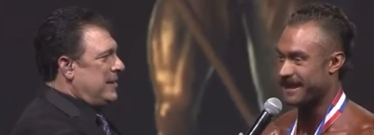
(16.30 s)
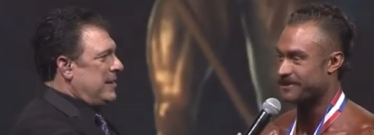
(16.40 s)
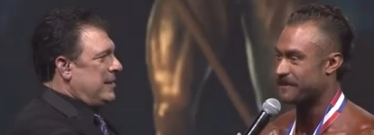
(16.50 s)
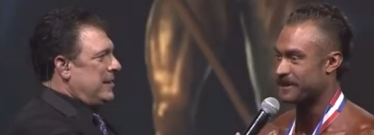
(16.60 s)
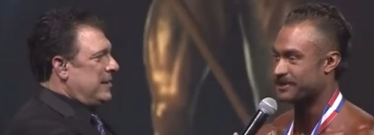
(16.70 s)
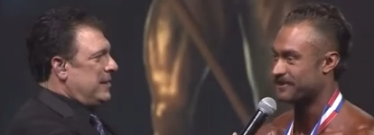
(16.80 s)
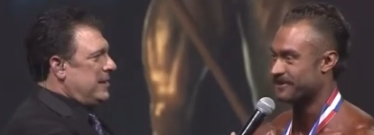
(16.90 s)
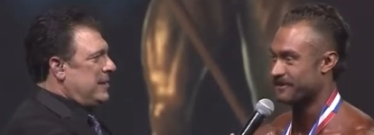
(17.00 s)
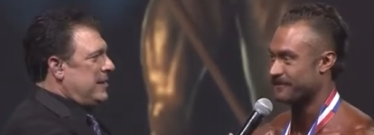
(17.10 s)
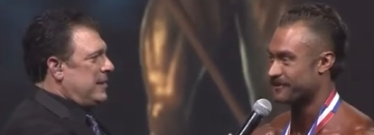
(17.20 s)
Speaker 1: less special
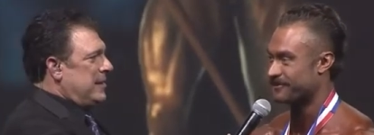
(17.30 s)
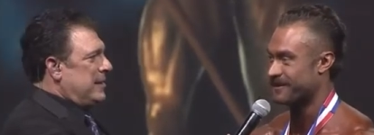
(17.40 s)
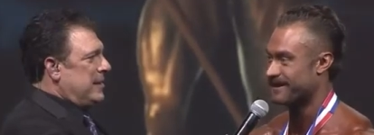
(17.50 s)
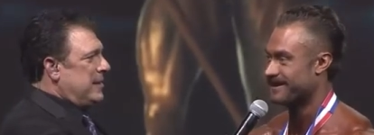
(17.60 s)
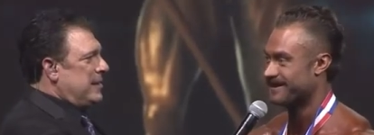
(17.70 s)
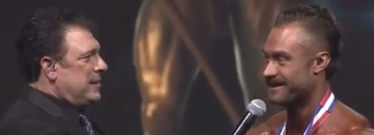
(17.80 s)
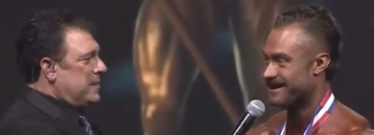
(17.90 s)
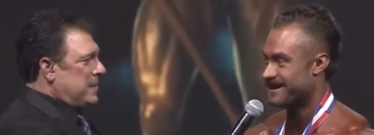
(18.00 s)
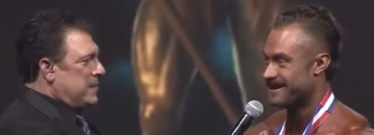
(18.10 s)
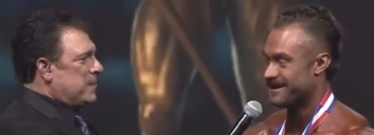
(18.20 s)
than the first one.
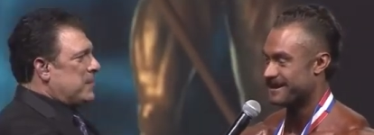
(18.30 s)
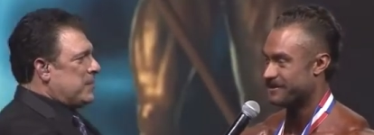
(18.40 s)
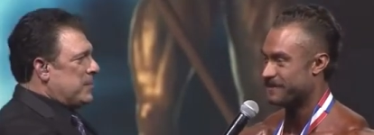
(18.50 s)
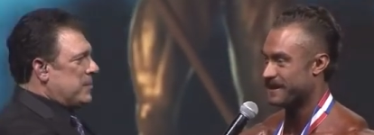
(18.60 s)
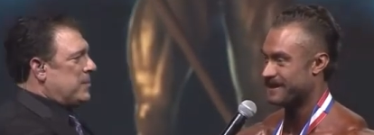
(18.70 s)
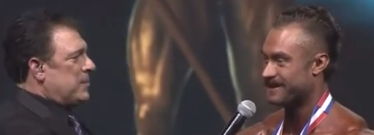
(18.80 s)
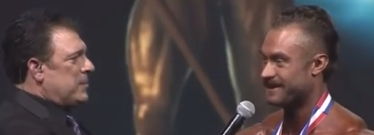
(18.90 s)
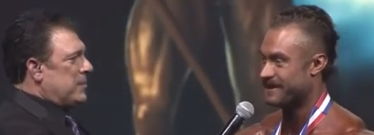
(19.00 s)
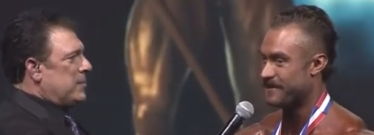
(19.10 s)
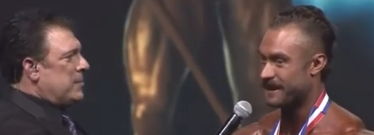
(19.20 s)
It's been
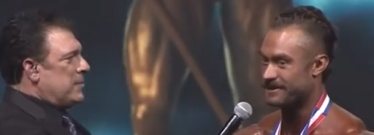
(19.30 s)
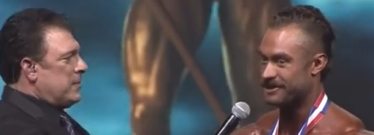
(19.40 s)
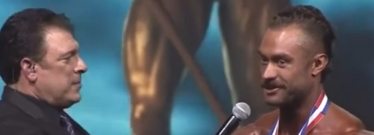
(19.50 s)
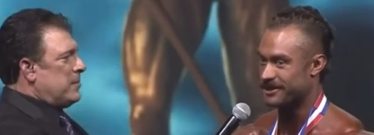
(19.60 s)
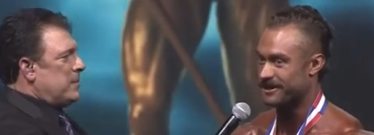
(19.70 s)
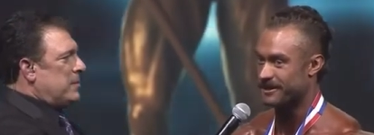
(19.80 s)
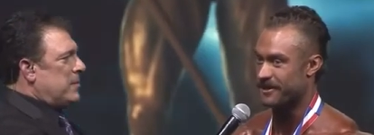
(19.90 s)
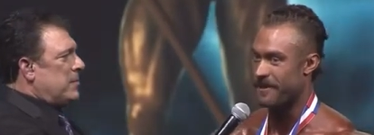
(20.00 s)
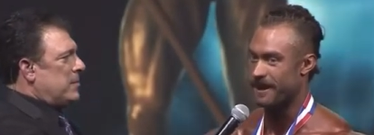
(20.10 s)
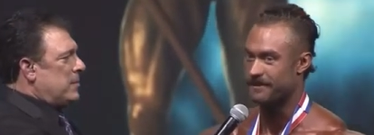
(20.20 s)
an amazing journey. You
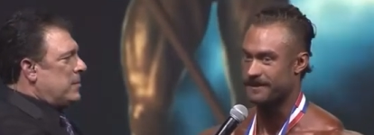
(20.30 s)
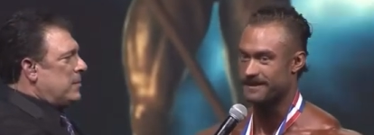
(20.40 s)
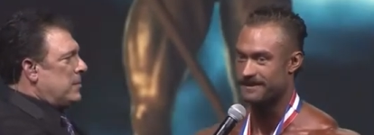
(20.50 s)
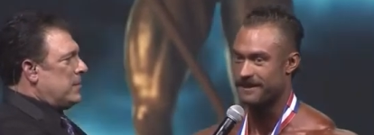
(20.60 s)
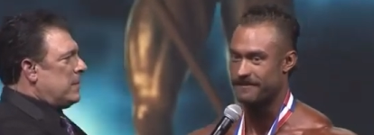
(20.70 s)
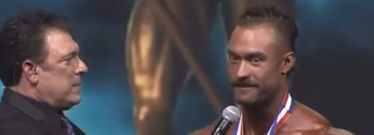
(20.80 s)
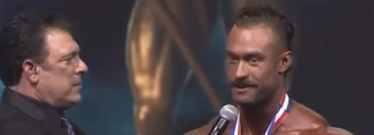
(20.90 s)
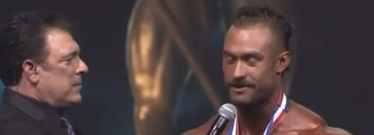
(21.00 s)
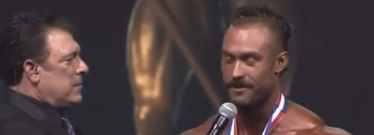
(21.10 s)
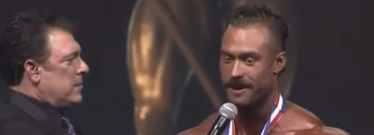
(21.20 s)
know, bodybuilding's given me
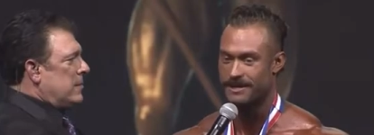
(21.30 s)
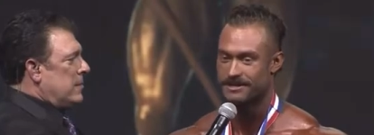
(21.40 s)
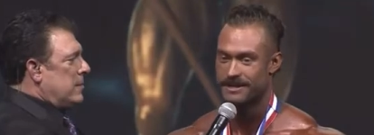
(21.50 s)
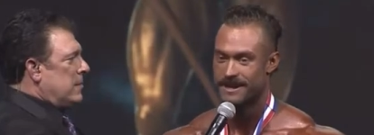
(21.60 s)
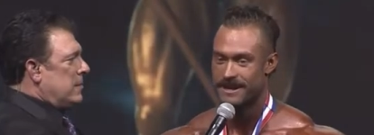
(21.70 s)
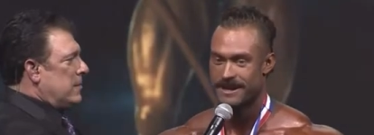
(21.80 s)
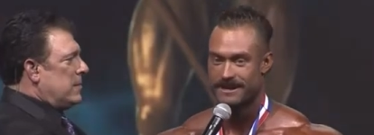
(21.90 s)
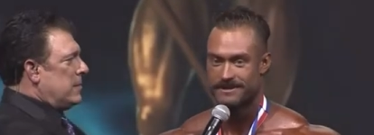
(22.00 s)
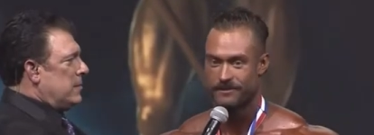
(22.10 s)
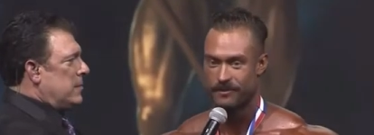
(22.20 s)
so much.
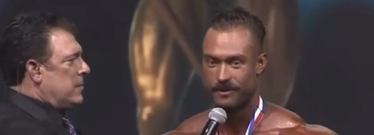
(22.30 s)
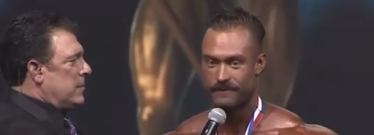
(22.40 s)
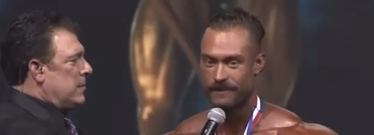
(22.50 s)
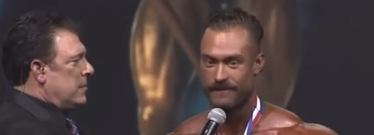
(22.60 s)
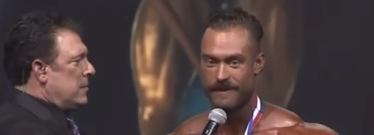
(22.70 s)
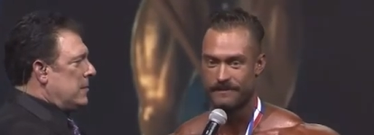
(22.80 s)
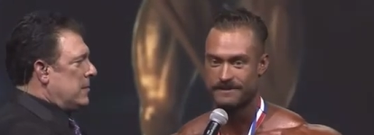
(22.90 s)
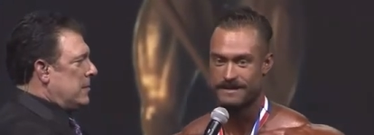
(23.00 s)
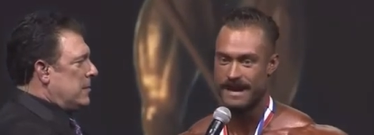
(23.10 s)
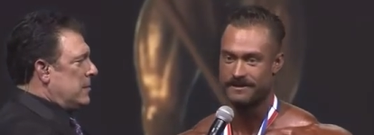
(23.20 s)
It's a road full of ups
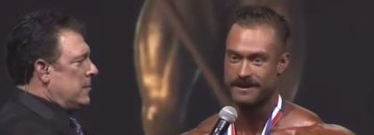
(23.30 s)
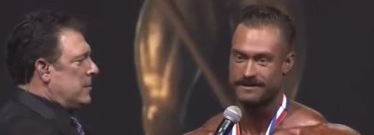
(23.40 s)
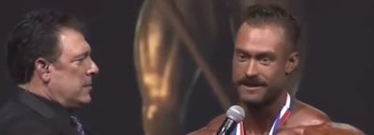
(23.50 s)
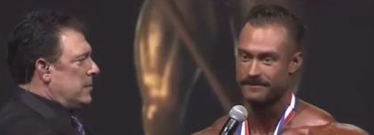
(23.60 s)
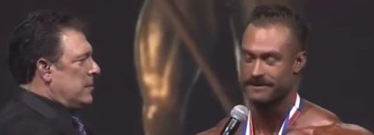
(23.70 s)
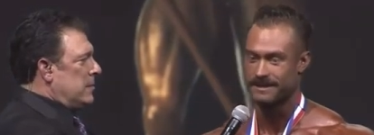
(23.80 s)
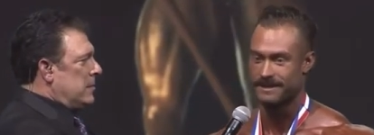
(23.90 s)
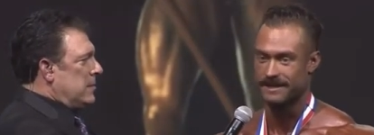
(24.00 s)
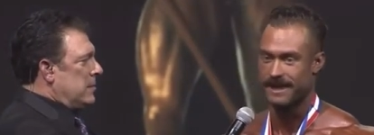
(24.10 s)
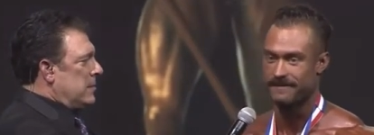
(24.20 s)
and downs, as did everything
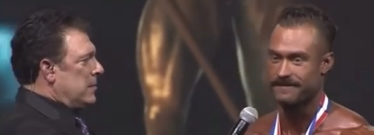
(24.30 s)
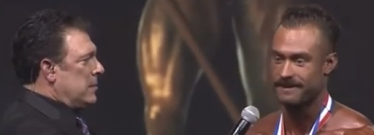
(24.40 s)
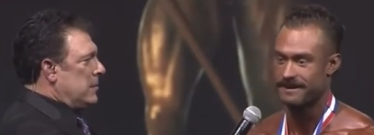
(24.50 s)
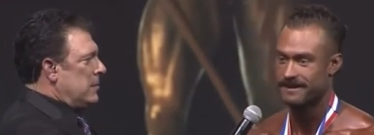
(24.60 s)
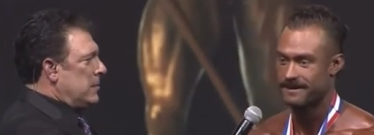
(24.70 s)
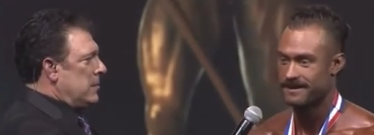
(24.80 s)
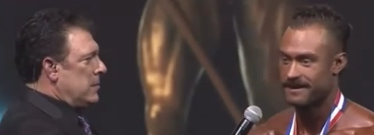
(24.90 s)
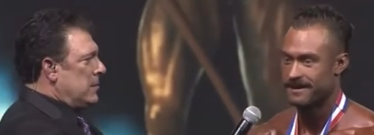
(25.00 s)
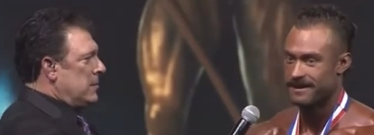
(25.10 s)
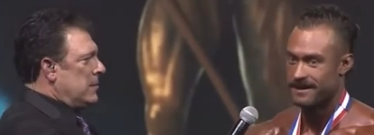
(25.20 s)
in life. And
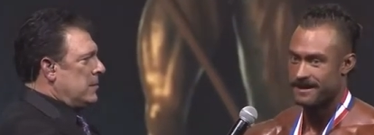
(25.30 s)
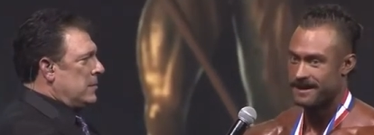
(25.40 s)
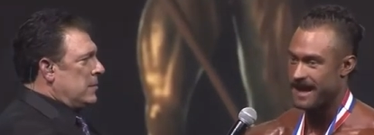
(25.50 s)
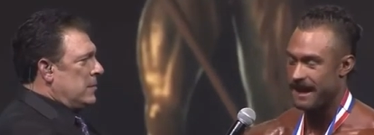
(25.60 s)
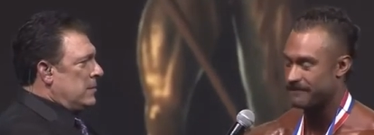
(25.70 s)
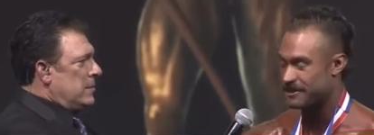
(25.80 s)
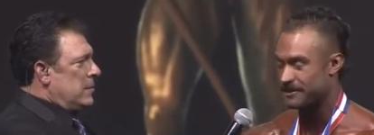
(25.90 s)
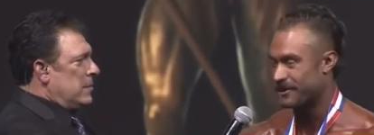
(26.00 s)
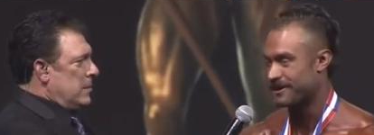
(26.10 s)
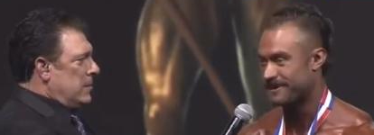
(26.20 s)
I have this,
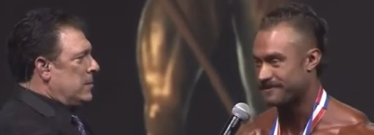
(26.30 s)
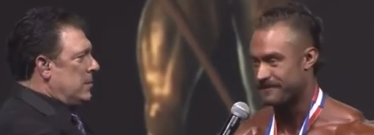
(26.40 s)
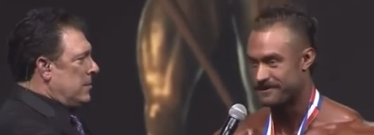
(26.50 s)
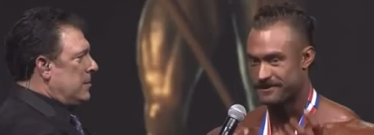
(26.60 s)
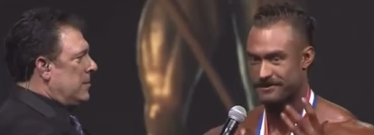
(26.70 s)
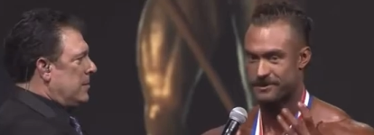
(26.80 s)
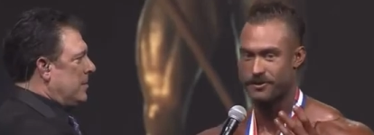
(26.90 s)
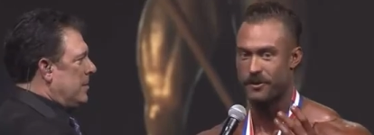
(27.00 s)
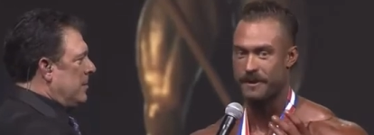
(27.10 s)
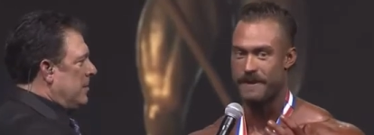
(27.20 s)
this
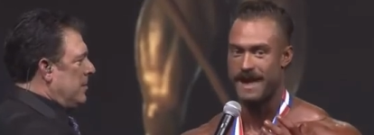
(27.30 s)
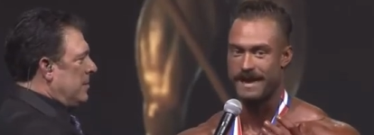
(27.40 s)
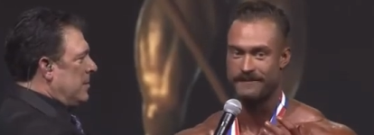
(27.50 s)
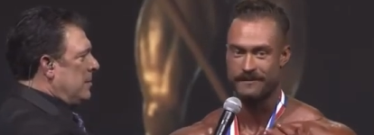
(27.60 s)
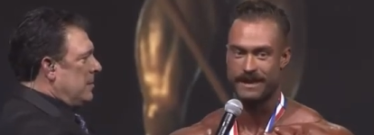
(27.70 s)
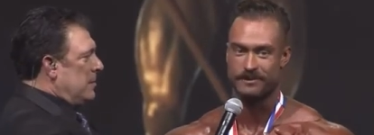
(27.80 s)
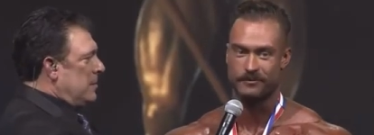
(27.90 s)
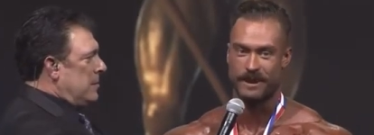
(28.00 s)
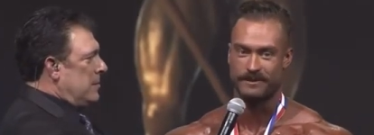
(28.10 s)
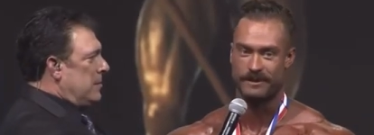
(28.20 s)
story in my head. If you guys can
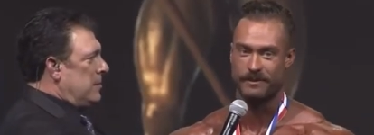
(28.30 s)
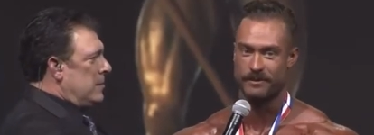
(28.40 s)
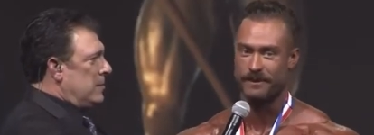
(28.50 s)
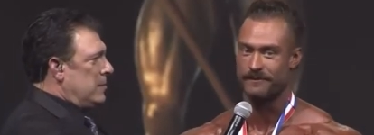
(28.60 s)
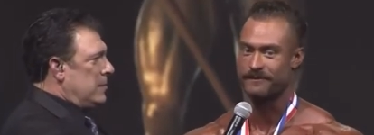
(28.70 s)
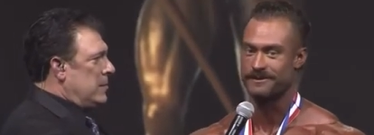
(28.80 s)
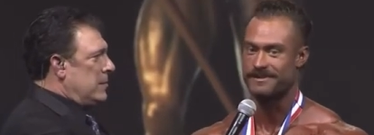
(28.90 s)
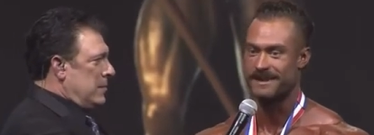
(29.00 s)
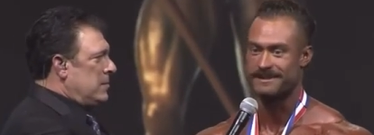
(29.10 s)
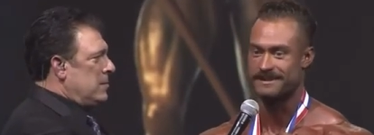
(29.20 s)
let me ramble for a
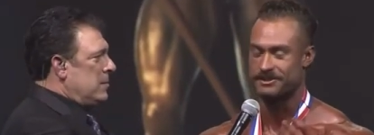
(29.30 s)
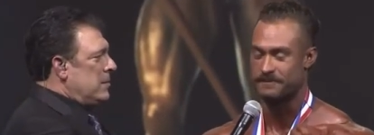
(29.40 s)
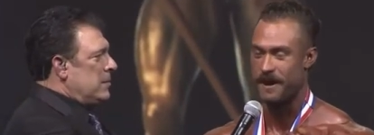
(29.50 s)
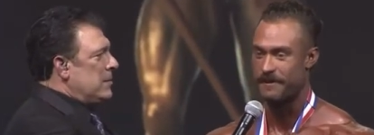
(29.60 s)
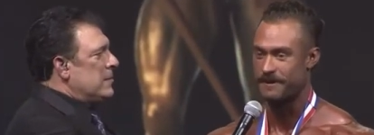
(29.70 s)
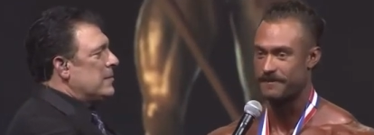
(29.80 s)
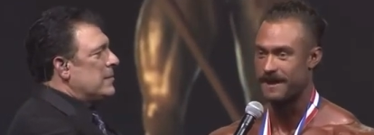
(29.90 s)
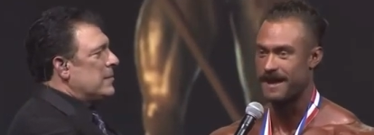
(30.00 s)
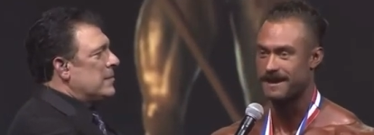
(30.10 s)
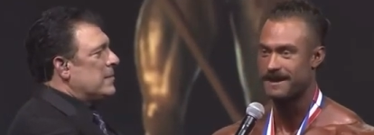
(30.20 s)
second, that's just popping in
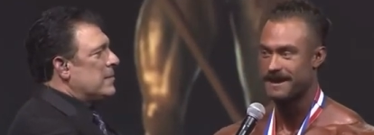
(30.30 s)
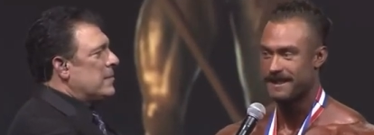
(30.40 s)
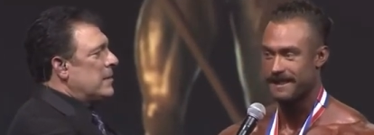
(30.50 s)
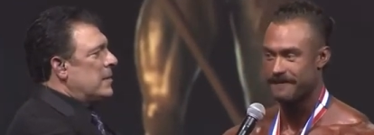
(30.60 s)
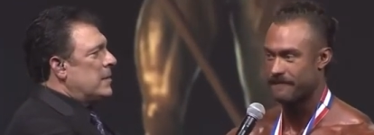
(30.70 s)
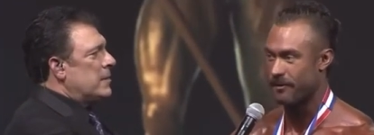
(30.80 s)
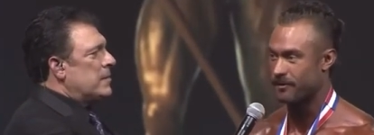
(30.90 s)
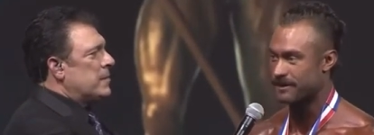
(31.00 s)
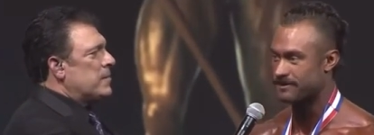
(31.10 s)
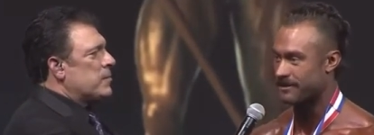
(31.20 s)
my head. Like four
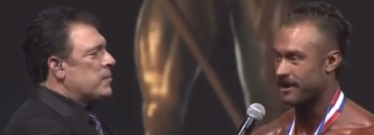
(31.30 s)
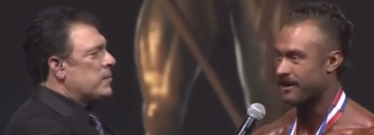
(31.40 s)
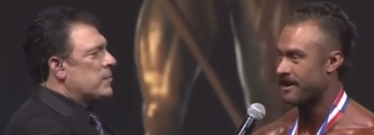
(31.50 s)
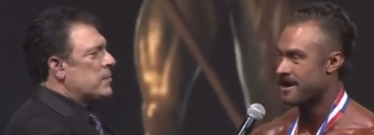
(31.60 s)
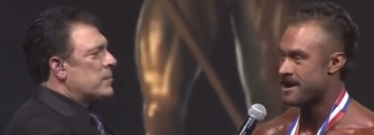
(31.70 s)
weeks ago,